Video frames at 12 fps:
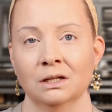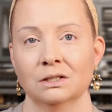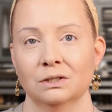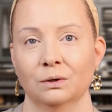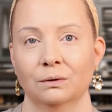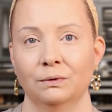
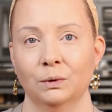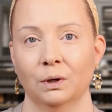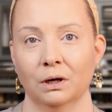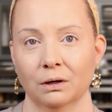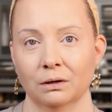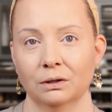So if you
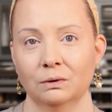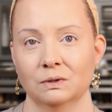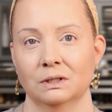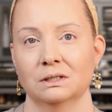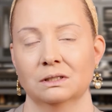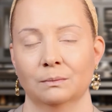are
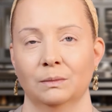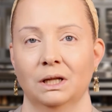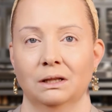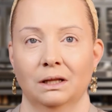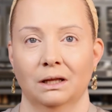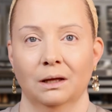using something
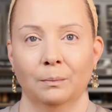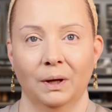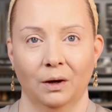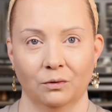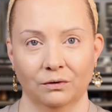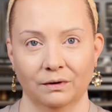like a
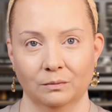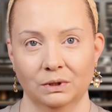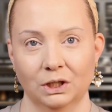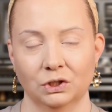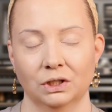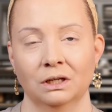powder
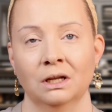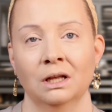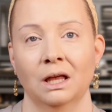foundation,